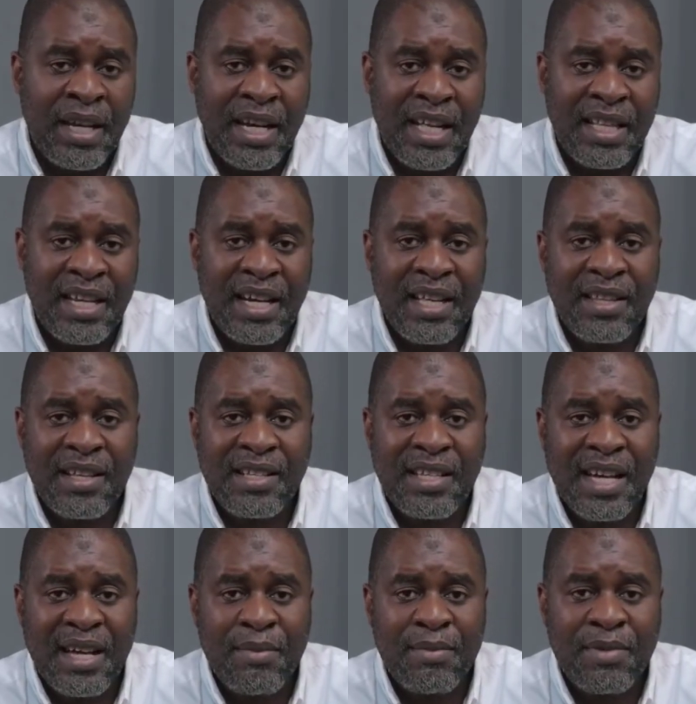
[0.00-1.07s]
And then other
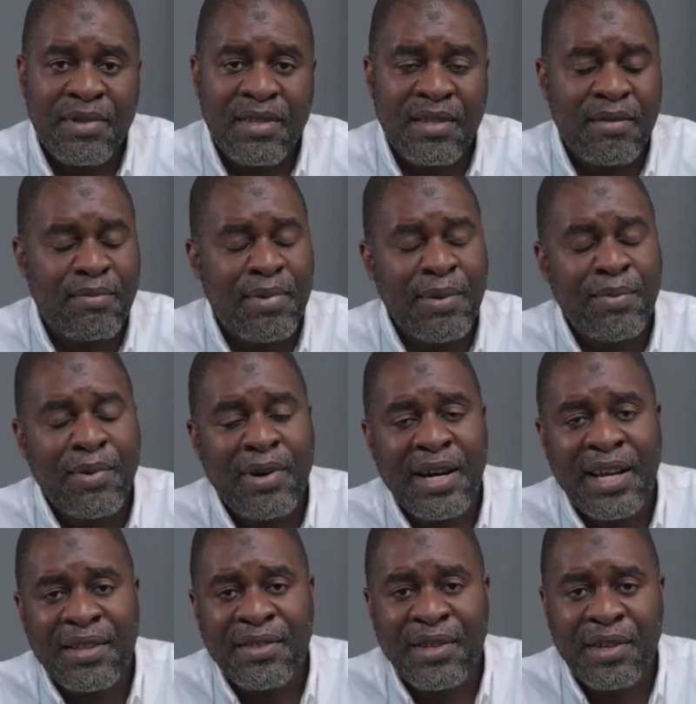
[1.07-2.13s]
times people
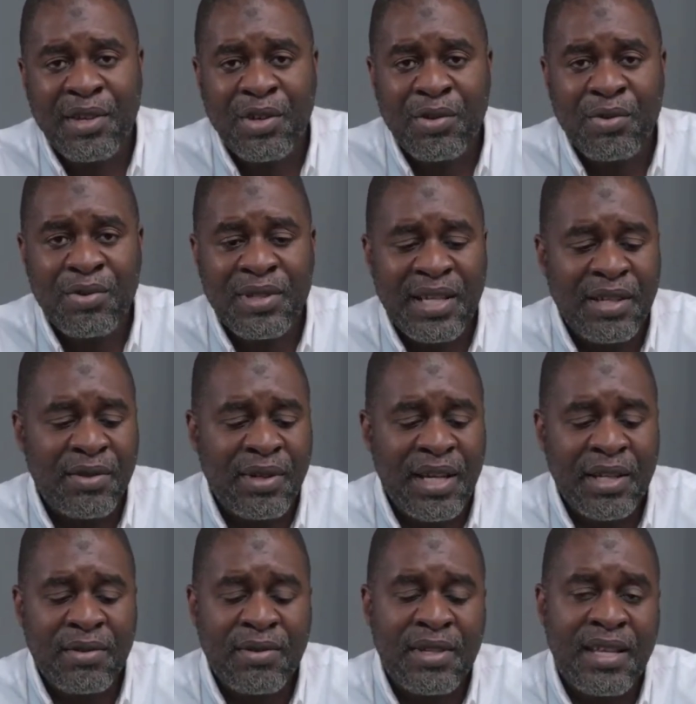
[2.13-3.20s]
are in the queues and you
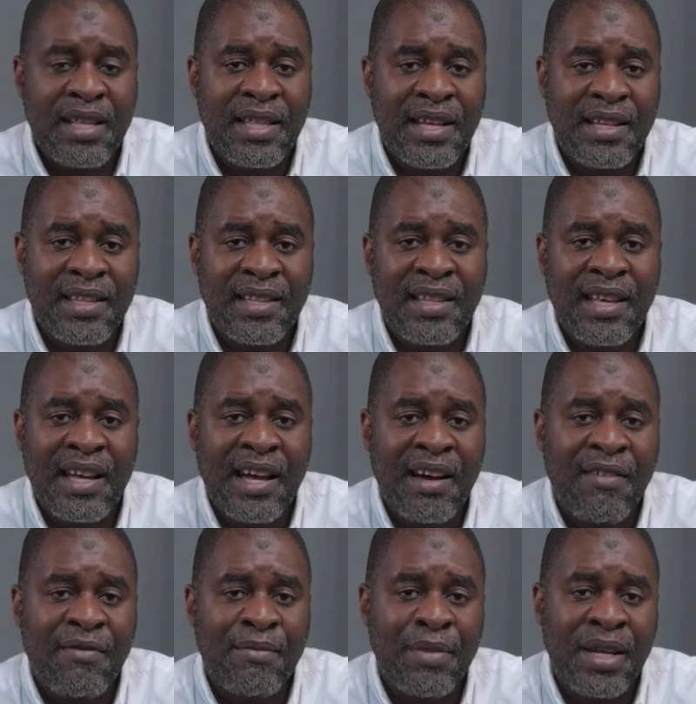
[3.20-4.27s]
get to see that they
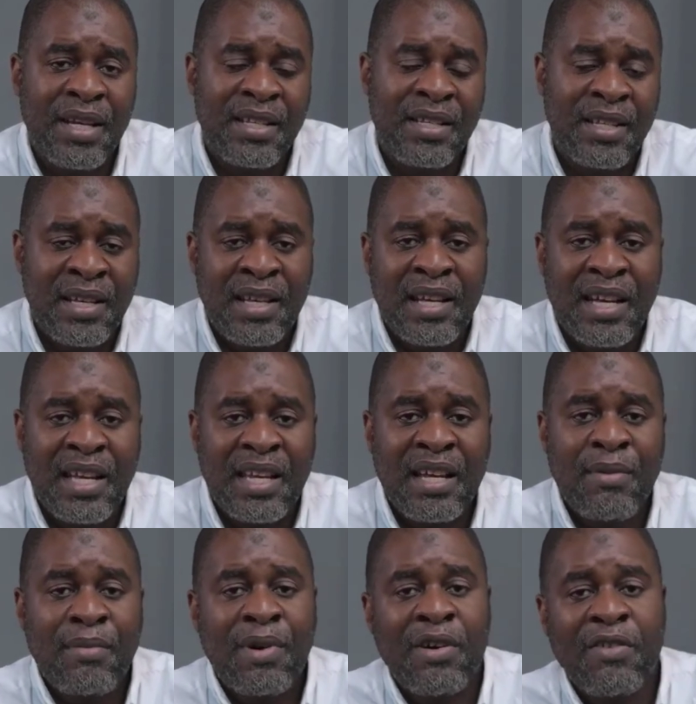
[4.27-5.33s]
have made a
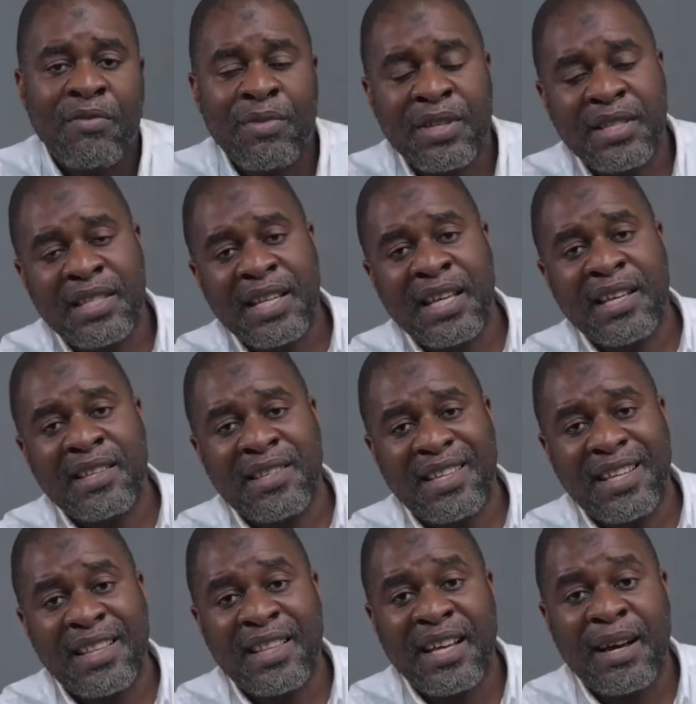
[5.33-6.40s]
number of mistakes
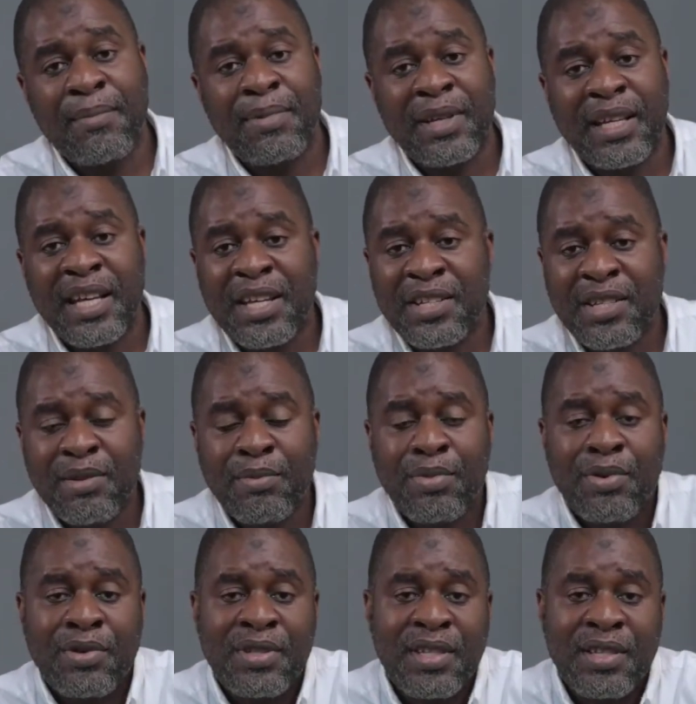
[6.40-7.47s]
in the application
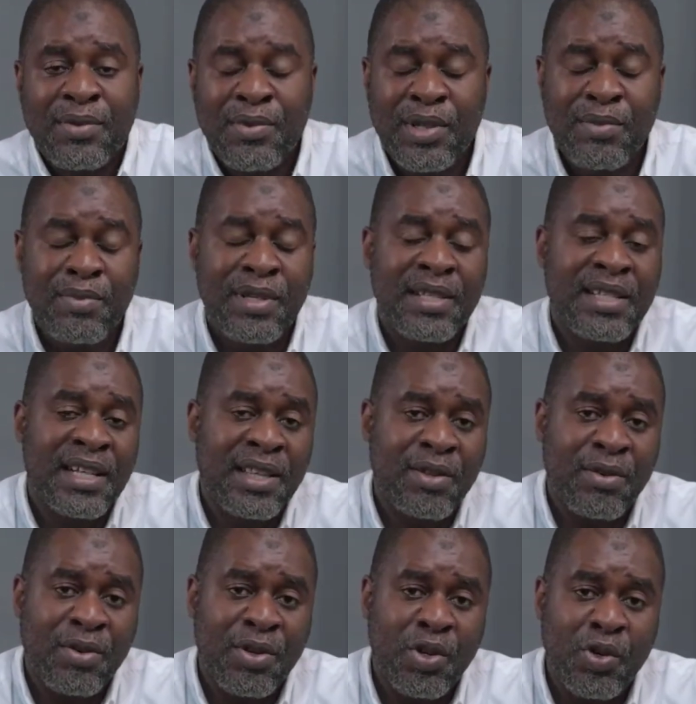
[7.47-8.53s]
process, which means that
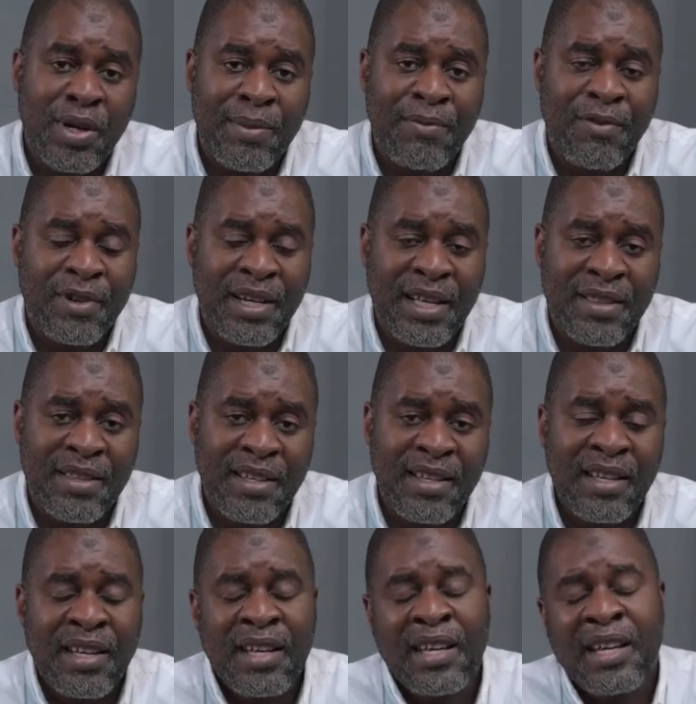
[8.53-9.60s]
they'll queue up for
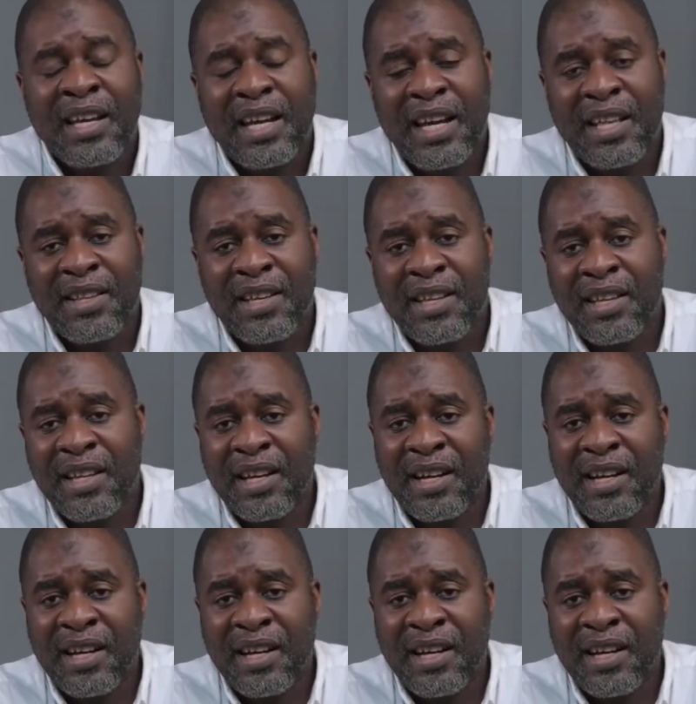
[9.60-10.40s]
nothing and then